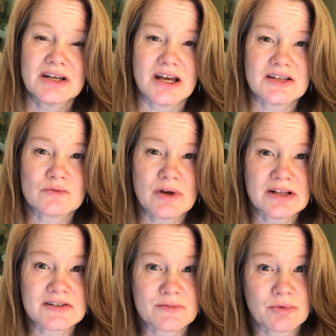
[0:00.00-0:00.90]
as well
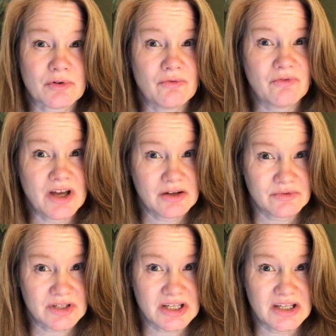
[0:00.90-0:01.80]
as
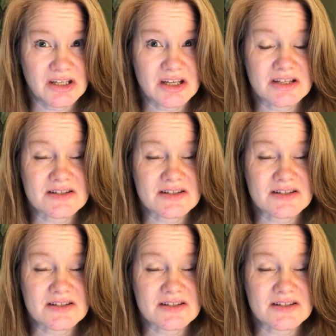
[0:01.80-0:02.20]
profoundly and